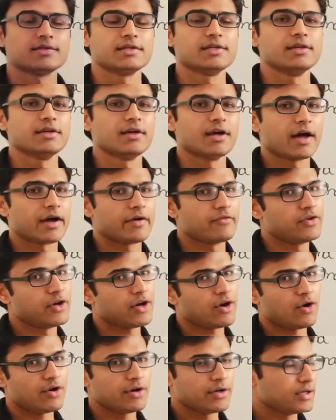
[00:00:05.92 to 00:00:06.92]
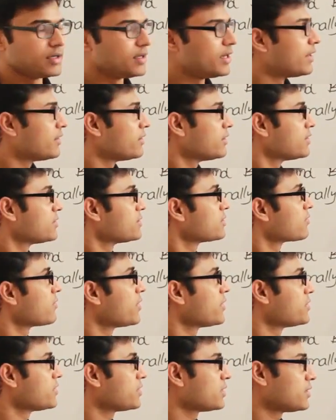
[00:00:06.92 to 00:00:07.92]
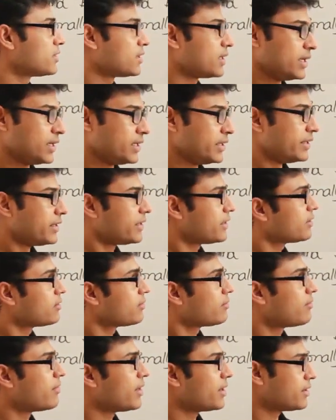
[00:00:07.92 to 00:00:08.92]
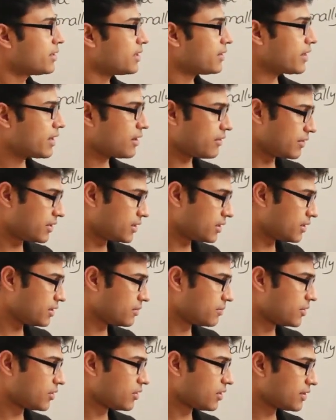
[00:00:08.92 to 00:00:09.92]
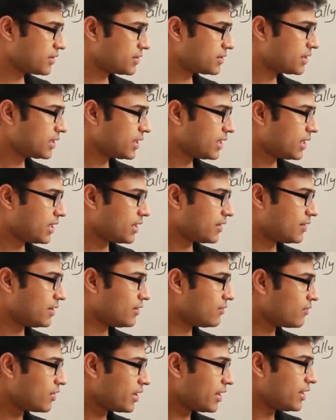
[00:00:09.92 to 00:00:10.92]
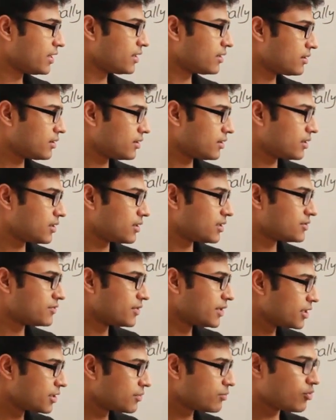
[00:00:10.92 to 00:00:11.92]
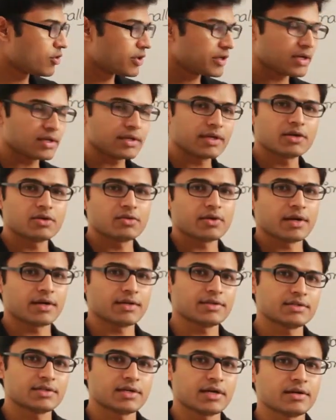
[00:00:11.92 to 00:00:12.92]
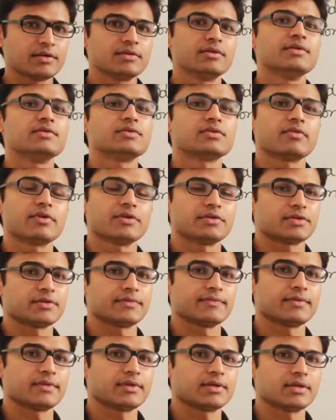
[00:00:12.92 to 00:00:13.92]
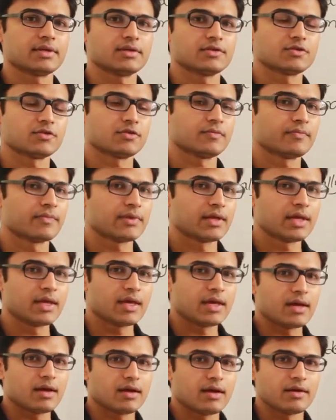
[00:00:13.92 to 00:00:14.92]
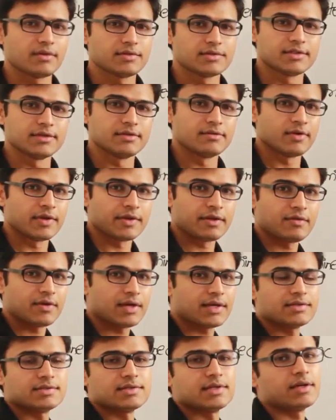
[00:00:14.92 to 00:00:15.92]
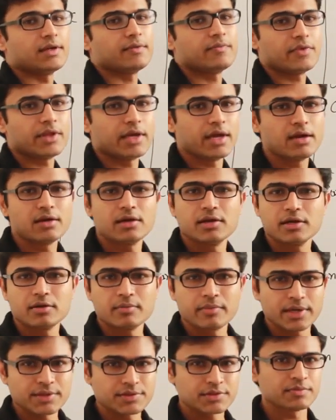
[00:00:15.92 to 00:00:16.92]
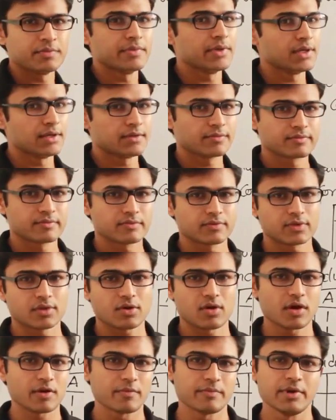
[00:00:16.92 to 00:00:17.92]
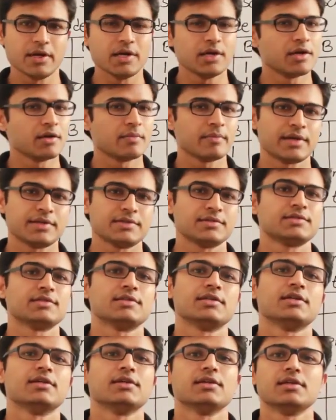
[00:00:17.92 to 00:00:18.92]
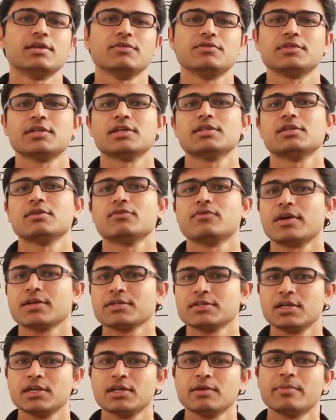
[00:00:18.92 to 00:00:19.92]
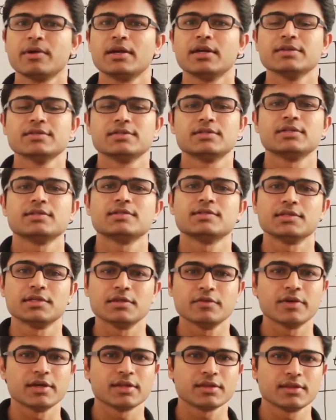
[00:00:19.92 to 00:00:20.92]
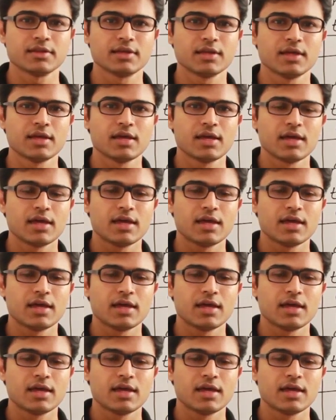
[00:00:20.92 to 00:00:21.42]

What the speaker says: See, we have already done this question earlier, but then I have written it because the wording is very important that you understand in this question. So, see, whenever I say A determines B or B determines C, if such a functional dependency is given,